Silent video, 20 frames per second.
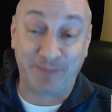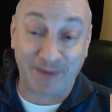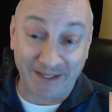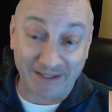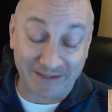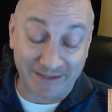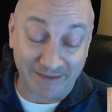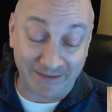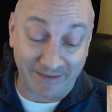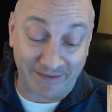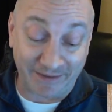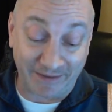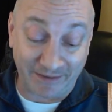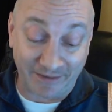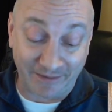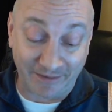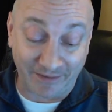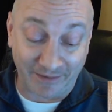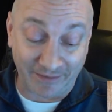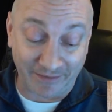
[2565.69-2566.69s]
but
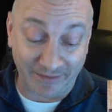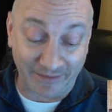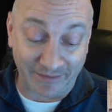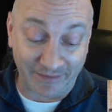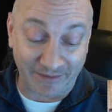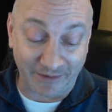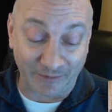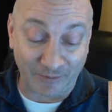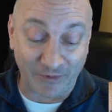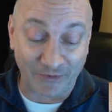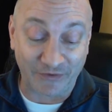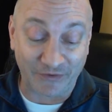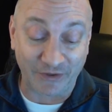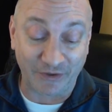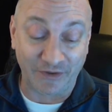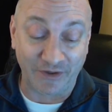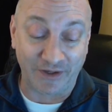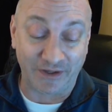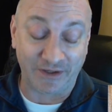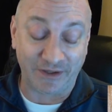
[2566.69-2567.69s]
there was
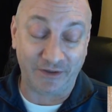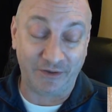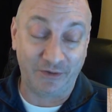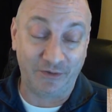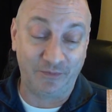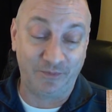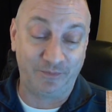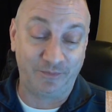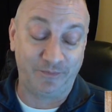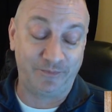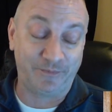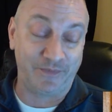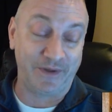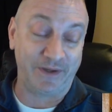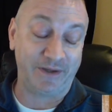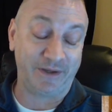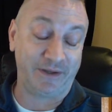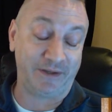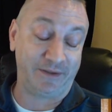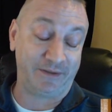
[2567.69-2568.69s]

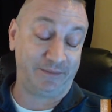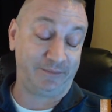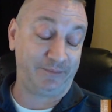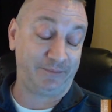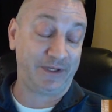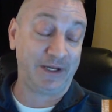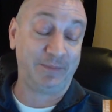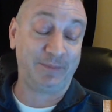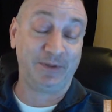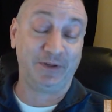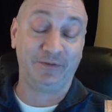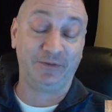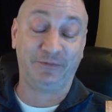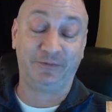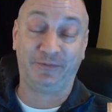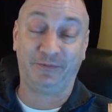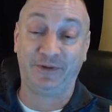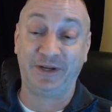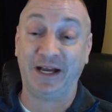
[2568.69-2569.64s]
a couple of